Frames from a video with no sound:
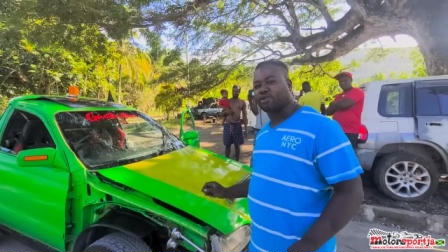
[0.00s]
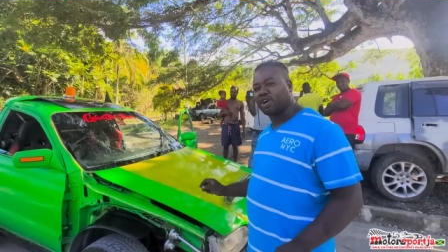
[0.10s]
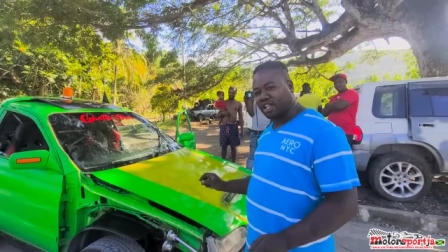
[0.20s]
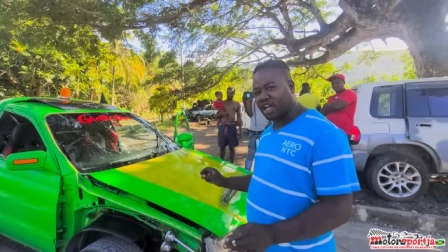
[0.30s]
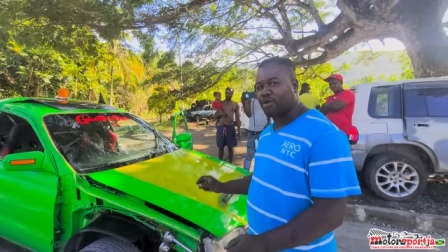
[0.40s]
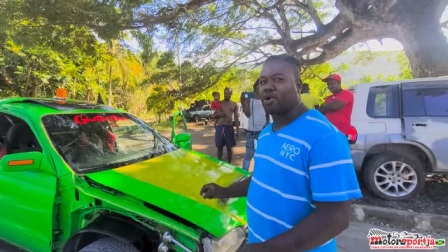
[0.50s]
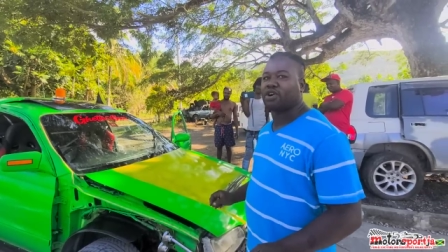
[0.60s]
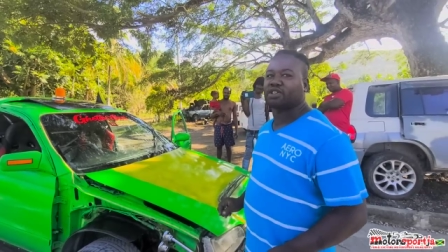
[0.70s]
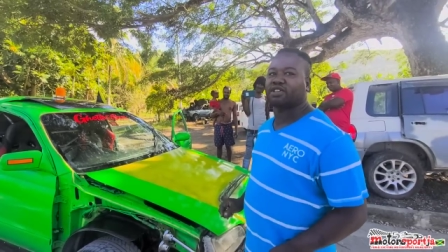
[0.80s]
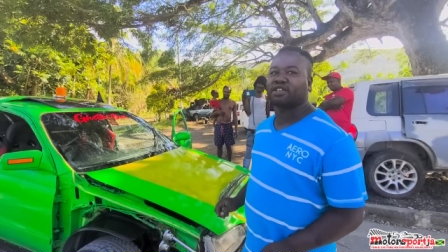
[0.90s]
what I
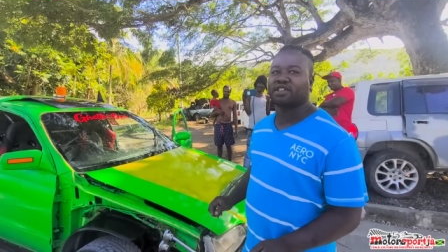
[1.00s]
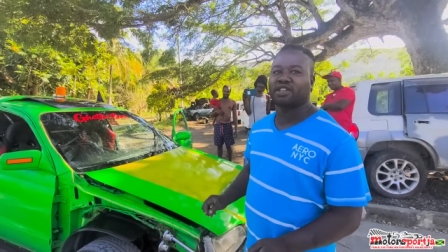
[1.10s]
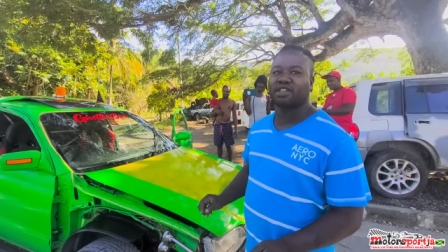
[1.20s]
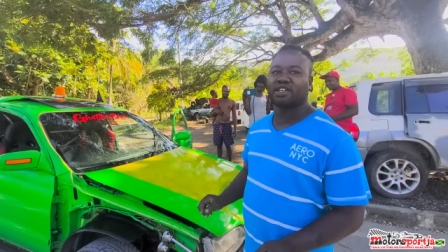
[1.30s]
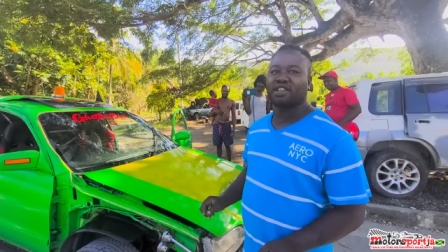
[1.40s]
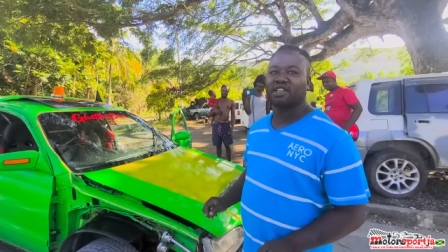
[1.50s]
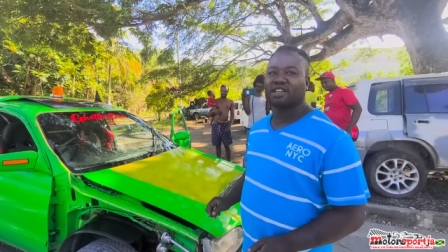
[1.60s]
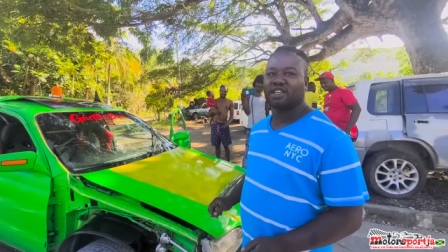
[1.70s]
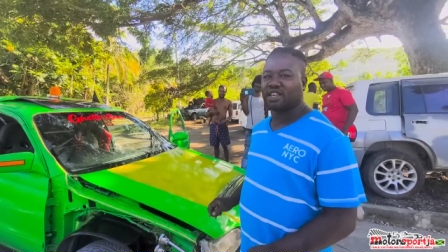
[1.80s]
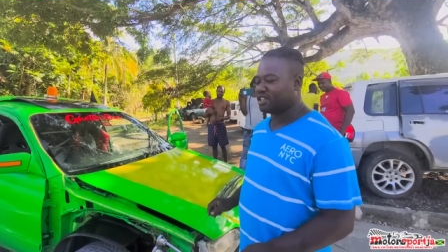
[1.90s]
want.
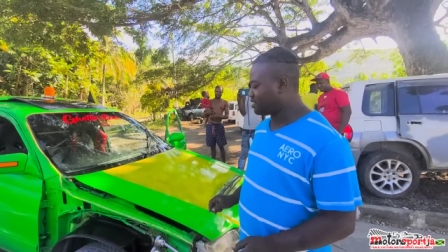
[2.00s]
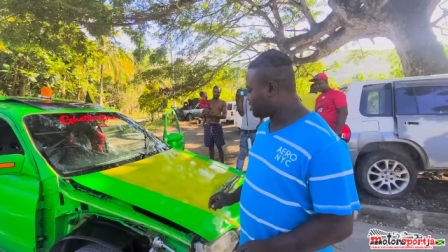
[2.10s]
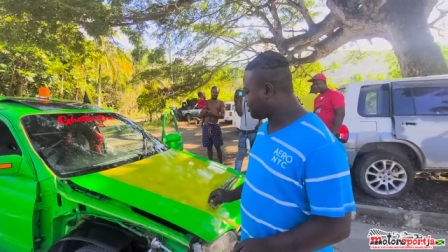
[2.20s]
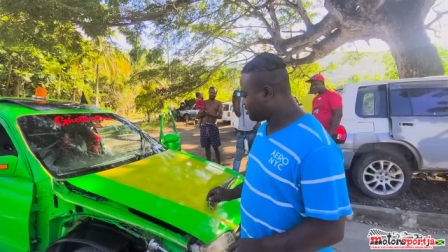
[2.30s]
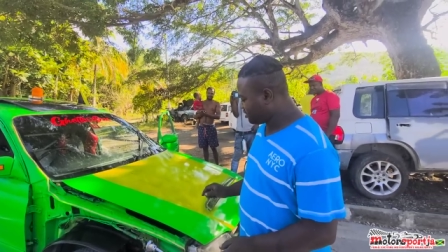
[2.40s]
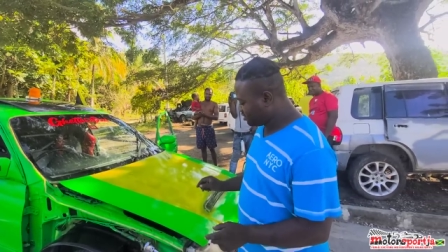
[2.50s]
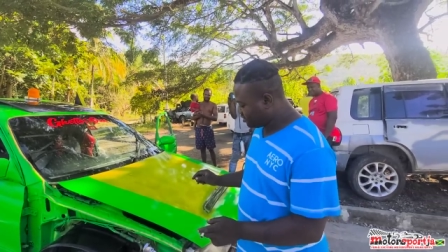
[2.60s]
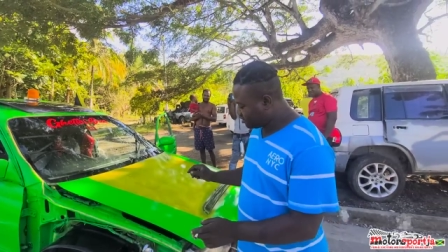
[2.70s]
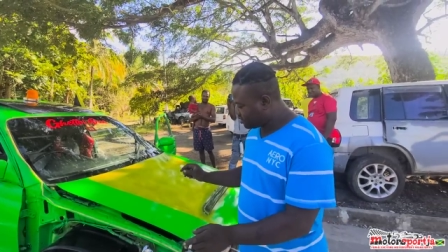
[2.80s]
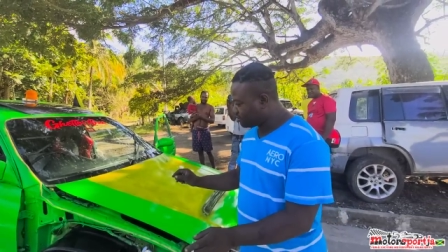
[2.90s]
Yes.
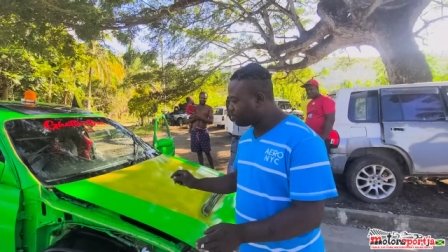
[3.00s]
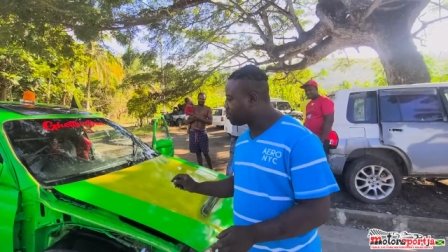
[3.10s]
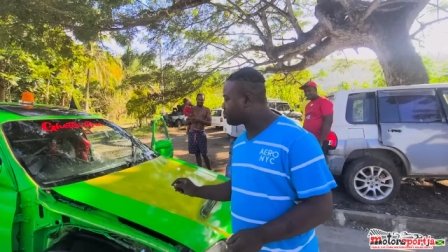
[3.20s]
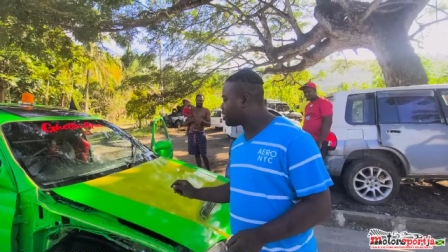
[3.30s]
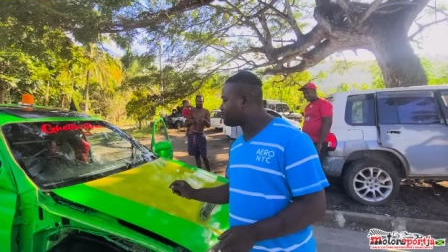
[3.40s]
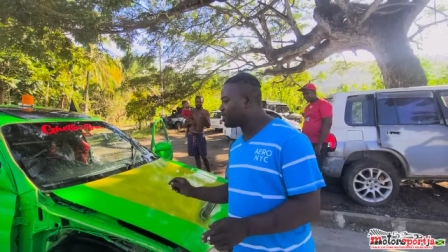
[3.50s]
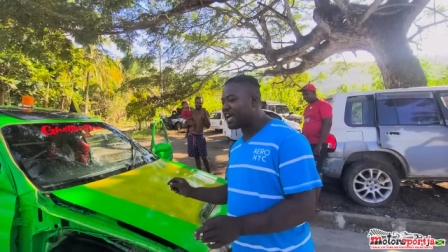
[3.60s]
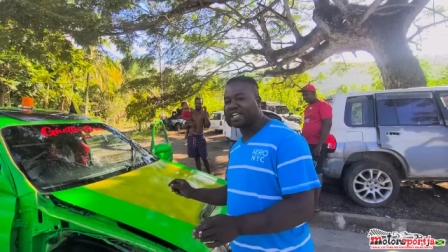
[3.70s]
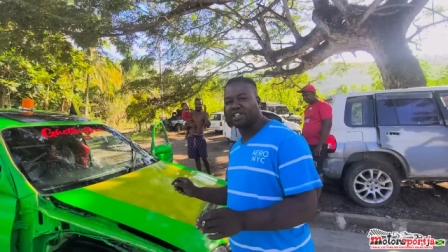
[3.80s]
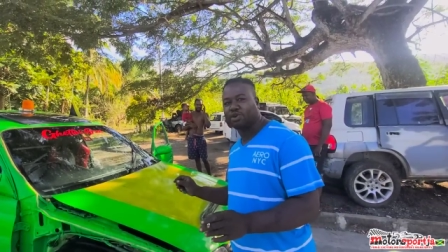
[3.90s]
When people them
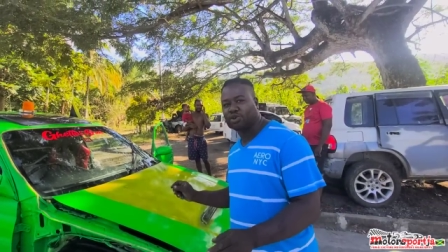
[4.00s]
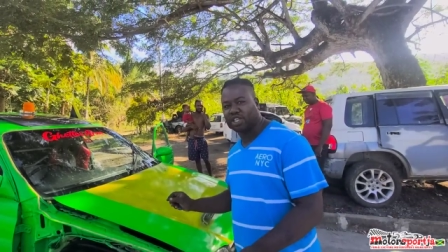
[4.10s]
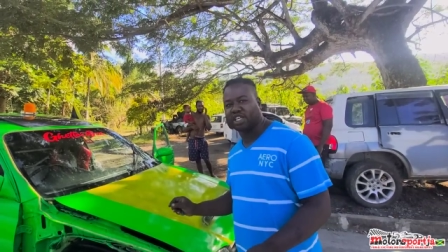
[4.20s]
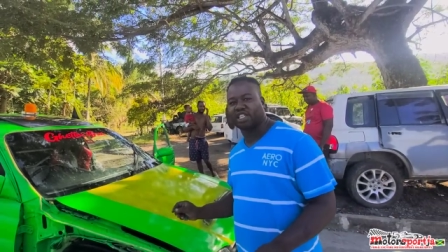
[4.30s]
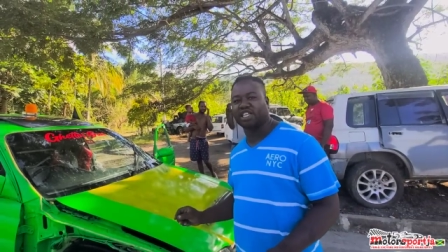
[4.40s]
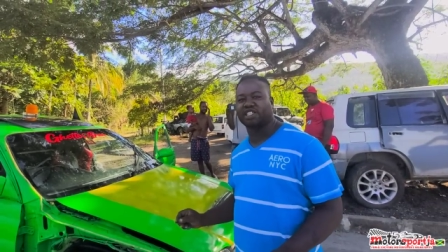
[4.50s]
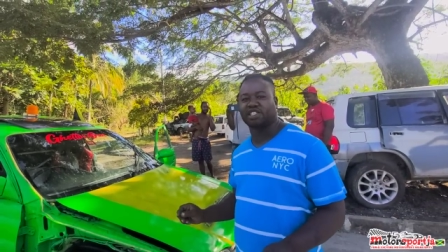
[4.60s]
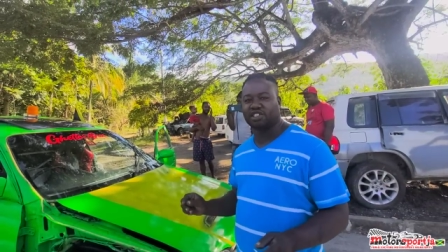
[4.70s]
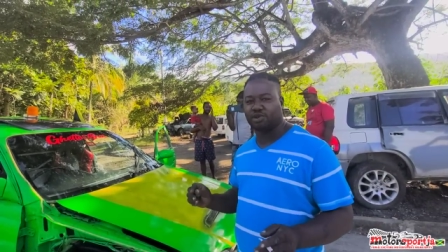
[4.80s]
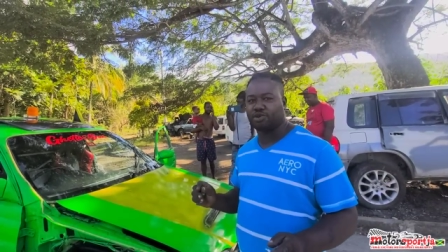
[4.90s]
like unique things
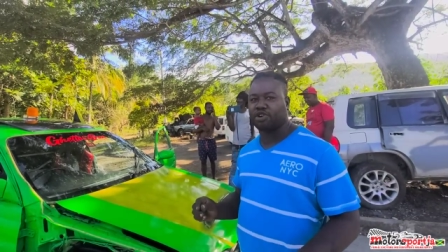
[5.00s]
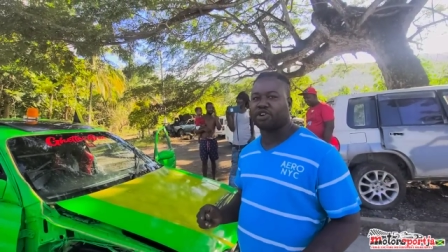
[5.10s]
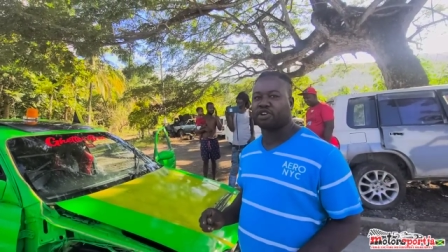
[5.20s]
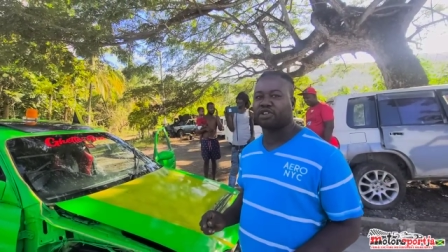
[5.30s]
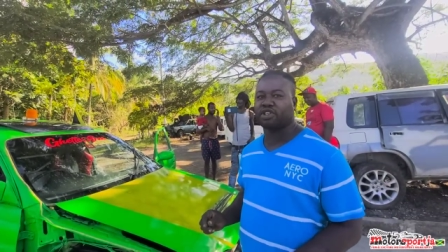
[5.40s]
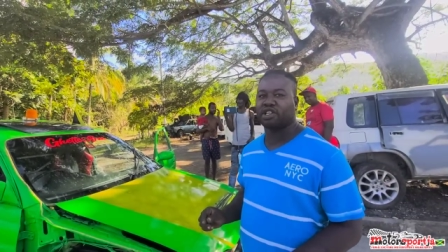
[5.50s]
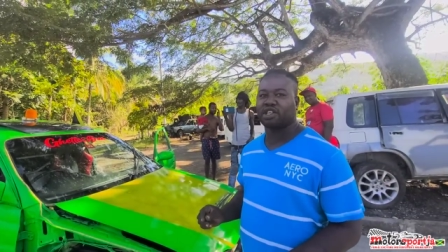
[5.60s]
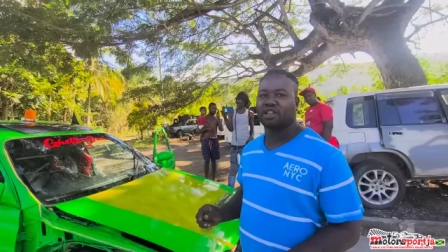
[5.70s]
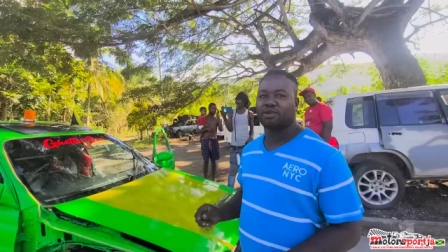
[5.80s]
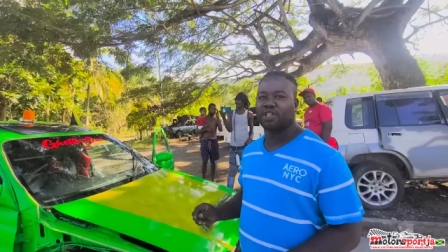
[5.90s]
in the world.
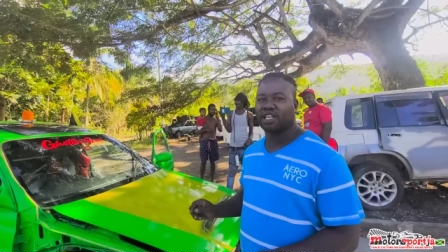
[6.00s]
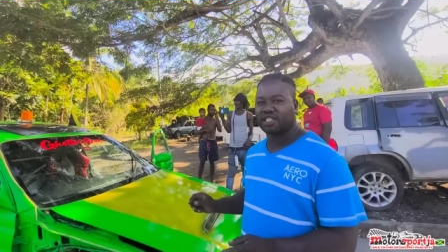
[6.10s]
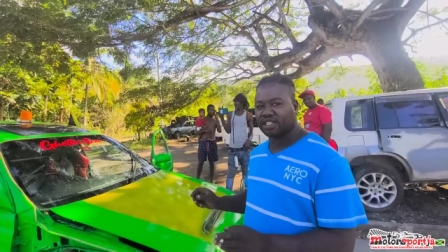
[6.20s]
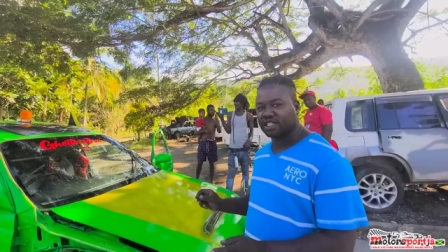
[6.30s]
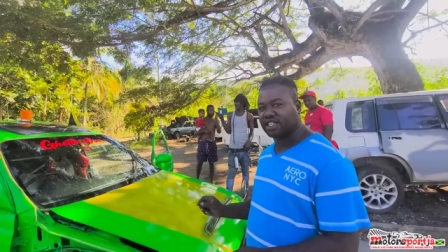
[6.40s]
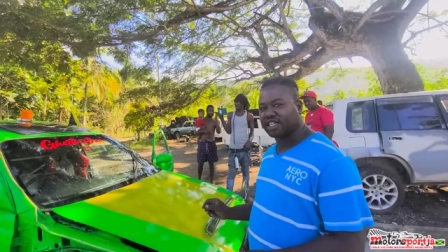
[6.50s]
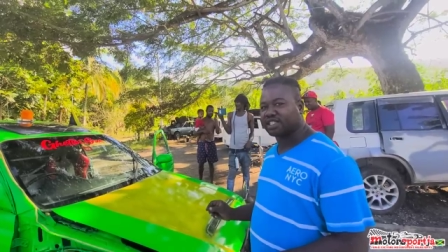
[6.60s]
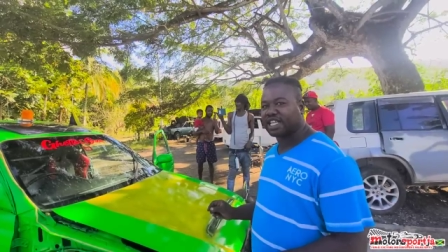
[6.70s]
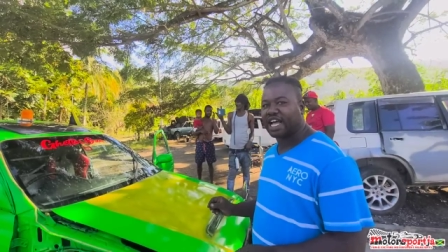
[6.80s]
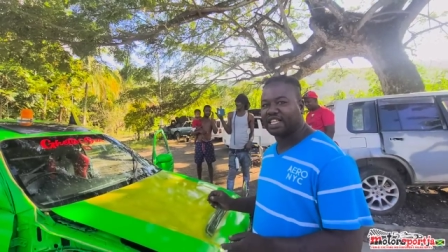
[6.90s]
When they see
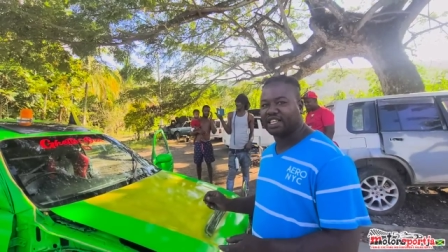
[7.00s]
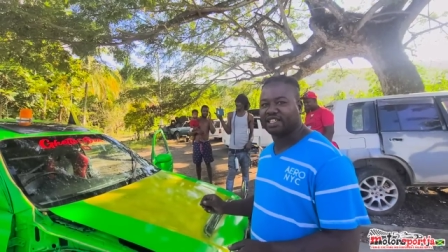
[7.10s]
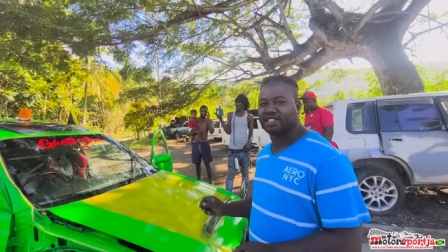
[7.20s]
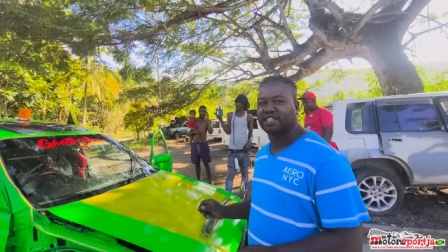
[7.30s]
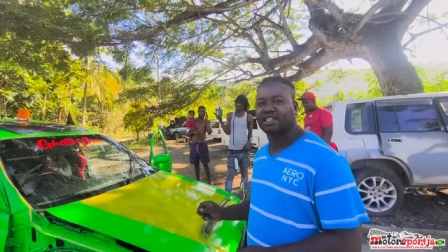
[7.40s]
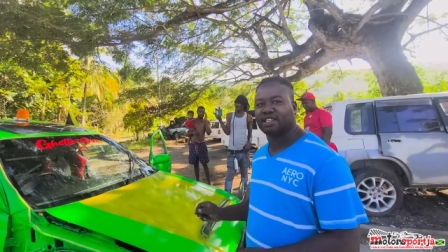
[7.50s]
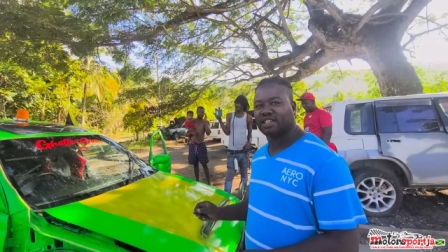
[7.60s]
things like this,